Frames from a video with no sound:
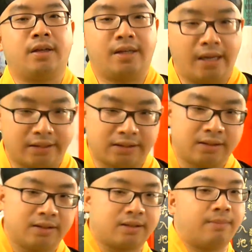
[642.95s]

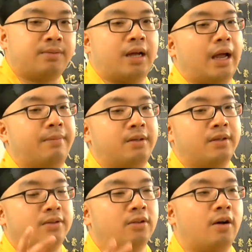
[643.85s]
Yes, sometimes
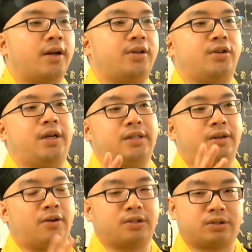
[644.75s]
knowledge is
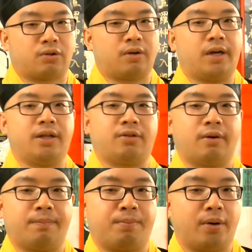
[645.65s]
all stored
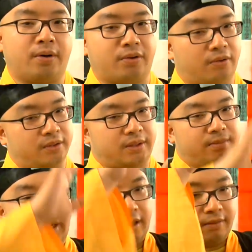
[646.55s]
into a book or
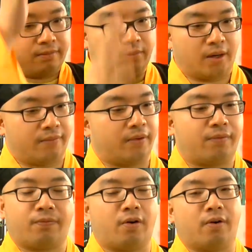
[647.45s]
some kind of whatever
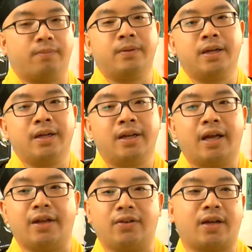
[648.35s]
form,
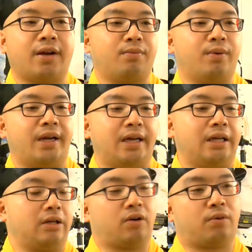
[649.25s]
and you can
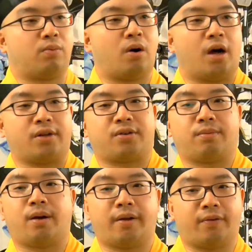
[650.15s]
read or watch or
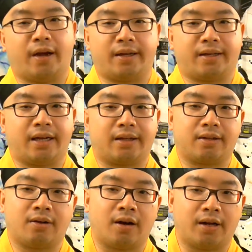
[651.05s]
whatever and get the
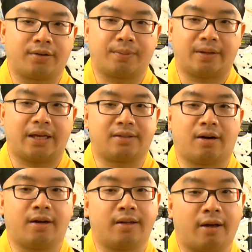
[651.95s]
knowledge, but that's
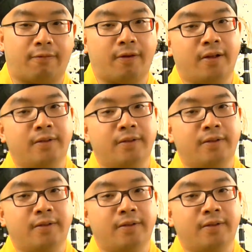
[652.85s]
not enough.